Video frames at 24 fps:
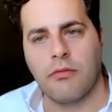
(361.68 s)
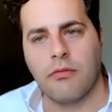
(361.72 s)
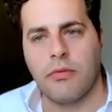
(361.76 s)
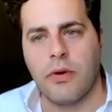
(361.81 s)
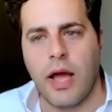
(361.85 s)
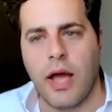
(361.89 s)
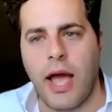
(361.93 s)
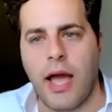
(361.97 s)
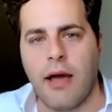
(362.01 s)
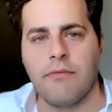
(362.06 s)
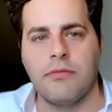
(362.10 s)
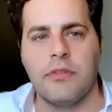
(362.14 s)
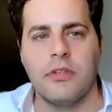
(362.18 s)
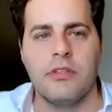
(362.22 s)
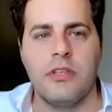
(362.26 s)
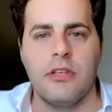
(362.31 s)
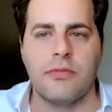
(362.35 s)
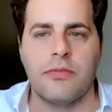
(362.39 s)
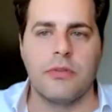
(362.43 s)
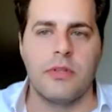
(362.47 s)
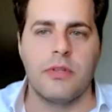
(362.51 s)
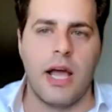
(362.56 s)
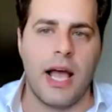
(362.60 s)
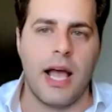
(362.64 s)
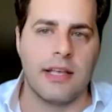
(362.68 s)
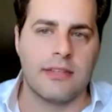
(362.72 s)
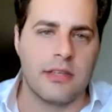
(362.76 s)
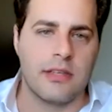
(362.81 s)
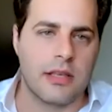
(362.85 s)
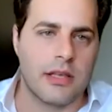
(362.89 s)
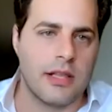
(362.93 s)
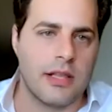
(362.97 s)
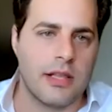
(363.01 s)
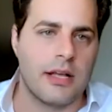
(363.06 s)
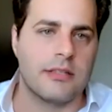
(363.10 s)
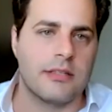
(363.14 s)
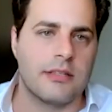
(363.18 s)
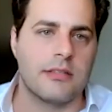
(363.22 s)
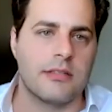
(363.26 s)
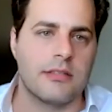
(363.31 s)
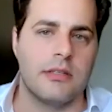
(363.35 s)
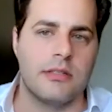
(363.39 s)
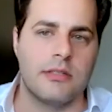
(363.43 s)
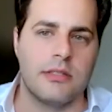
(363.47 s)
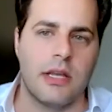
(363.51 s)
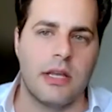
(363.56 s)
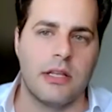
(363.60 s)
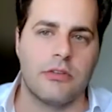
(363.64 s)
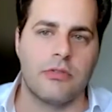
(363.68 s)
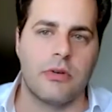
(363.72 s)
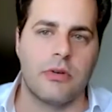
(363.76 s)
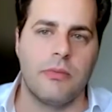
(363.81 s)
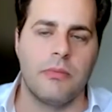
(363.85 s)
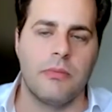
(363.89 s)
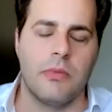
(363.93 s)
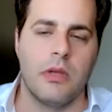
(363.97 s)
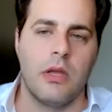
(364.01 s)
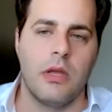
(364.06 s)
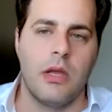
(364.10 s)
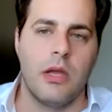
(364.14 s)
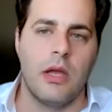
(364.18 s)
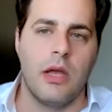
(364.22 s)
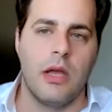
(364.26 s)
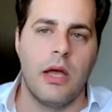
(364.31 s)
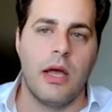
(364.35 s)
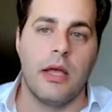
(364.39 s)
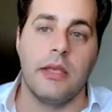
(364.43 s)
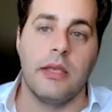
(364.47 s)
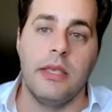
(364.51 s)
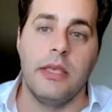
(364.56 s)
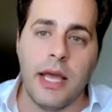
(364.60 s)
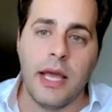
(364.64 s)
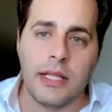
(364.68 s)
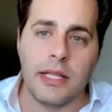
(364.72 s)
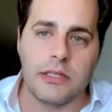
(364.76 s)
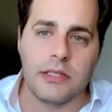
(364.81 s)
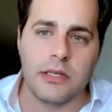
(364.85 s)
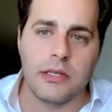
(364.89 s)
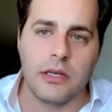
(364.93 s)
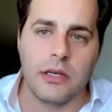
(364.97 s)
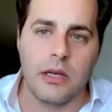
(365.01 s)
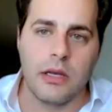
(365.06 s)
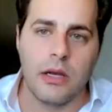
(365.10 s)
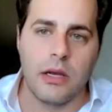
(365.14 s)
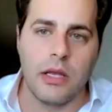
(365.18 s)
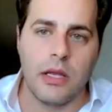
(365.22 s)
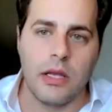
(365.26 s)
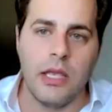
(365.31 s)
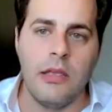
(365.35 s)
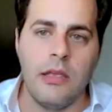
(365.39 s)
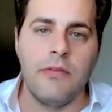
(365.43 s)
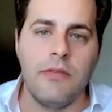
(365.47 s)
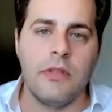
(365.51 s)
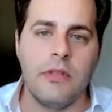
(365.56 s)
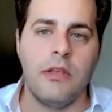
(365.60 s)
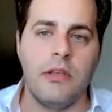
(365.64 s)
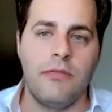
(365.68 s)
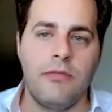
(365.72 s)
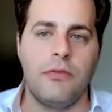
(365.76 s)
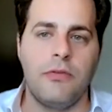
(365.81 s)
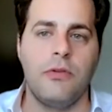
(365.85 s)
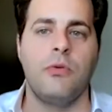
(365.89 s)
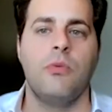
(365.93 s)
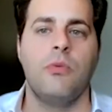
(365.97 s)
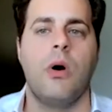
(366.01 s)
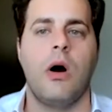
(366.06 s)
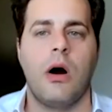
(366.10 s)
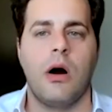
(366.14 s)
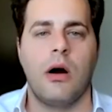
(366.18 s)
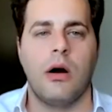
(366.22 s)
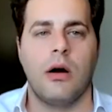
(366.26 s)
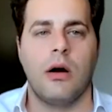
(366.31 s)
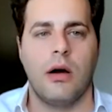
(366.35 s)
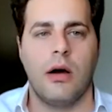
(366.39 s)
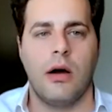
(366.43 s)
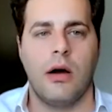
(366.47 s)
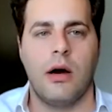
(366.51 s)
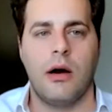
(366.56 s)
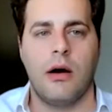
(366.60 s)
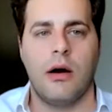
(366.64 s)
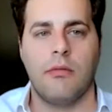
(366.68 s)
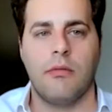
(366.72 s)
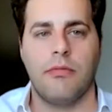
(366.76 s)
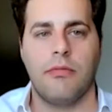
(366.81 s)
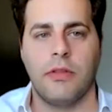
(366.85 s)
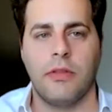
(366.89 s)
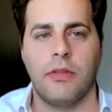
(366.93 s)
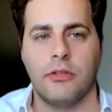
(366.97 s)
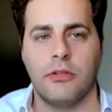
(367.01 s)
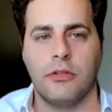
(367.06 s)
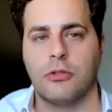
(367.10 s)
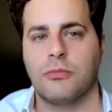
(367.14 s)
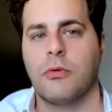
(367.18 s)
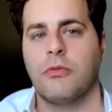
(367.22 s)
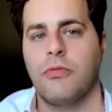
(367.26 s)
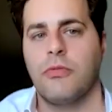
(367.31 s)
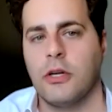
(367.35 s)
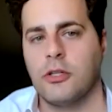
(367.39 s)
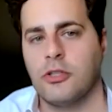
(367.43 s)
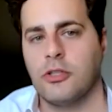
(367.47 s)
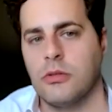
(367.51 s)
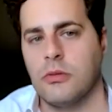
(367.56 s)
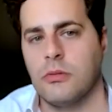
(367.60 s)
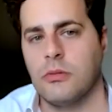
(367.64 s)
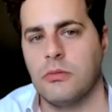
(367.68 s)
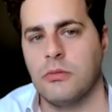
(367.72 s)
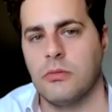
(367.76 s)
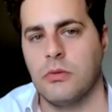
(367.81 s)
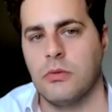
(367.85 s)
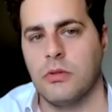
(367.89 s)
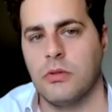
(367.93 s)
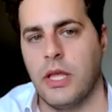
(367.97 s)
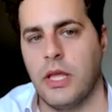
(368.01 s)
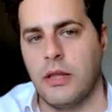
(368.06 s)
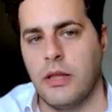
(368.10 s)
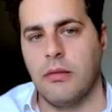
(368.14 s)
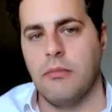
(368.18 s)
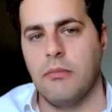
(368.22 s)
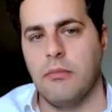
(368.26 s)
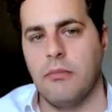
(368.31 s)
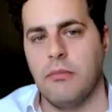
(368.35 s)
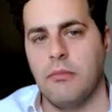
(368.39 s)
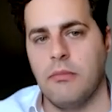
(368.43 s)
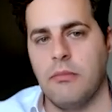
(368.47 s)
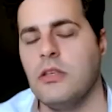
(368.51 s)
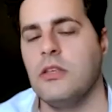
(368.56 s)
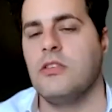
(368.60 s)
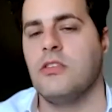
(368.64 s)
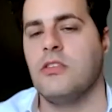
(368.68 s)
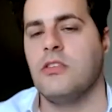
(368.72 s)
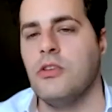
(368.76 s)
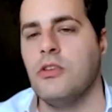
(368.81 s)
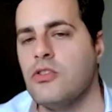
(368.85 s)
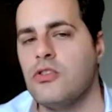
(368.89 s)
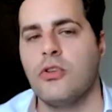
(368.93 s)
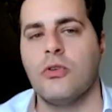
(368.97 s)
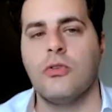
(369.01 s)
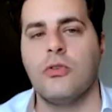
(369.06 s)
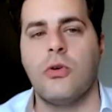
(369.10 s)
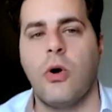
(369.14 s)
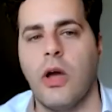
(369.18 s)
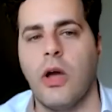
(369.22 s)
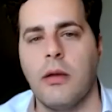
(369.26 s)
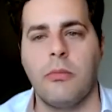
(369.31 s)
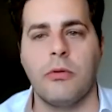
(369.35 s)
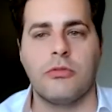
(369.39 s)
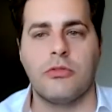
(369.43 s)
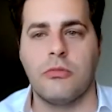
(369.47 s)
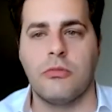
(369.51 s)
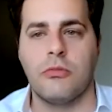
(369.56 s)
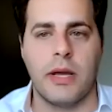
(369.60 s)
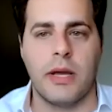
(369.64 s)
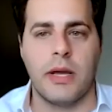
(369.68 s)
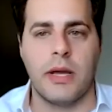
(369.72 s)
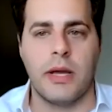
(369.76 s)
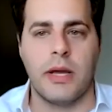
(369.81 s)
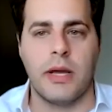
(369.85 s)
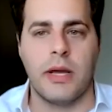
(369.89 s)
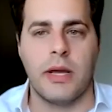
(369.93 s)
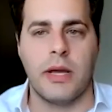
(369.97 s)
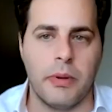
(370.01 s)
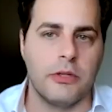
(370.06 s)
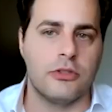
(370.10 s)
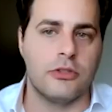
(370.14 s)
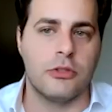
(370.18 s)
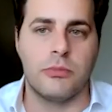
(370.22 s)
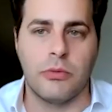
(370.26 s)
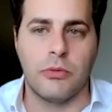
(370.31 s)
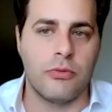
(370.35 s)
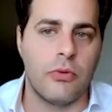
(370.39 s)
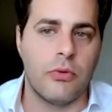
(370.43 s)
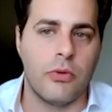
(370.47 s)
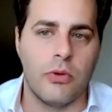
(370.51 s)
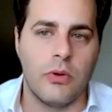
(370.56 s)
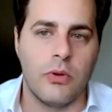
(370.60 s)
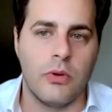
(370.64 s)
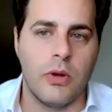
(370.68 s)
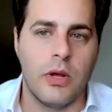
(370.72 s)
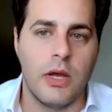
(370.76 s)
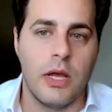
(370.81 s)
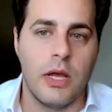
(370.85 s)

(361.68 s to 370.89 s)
of have the different asset classes and etc. Yet, even if you are a financial professional, that means you're still not able to manage your pension portfolio.